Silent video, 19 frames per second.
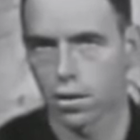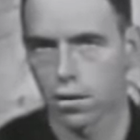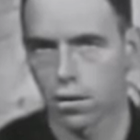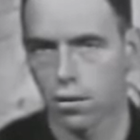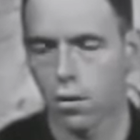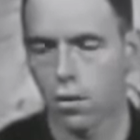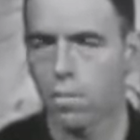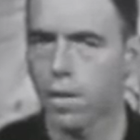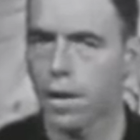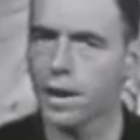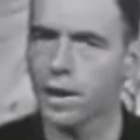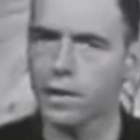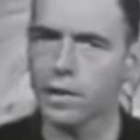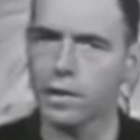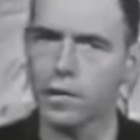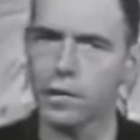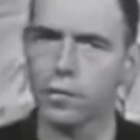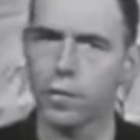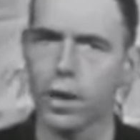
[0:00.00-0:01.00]
Or
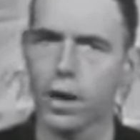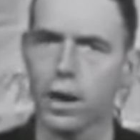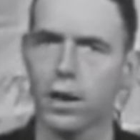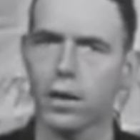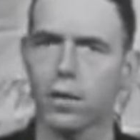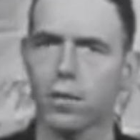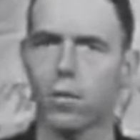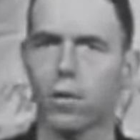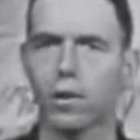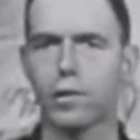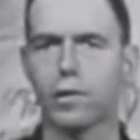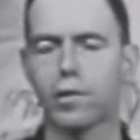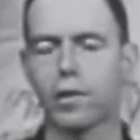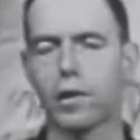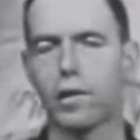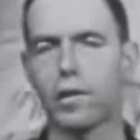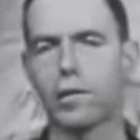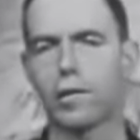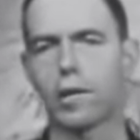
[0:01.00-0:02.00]
paintings where one
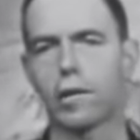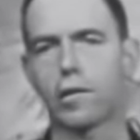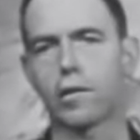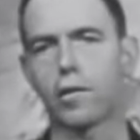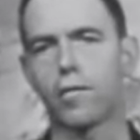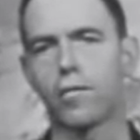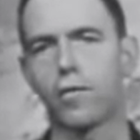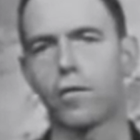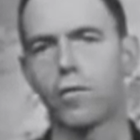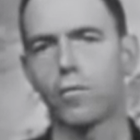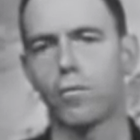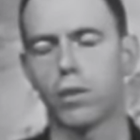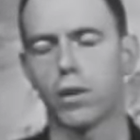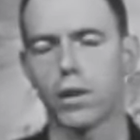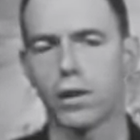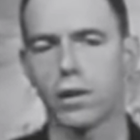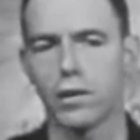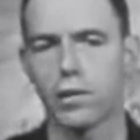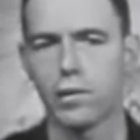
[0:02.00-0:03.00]
sees just a few
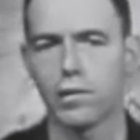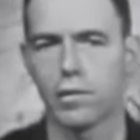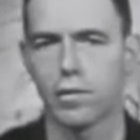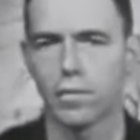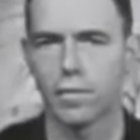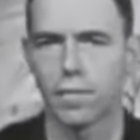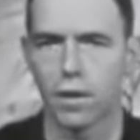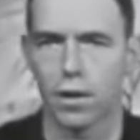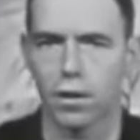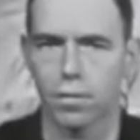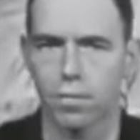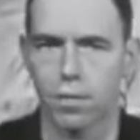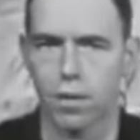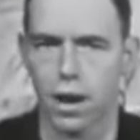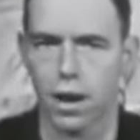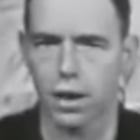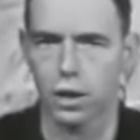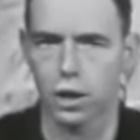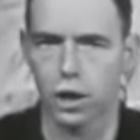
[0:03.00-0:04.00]
birds on a
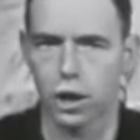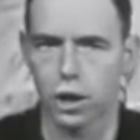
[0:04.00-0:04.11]
branch,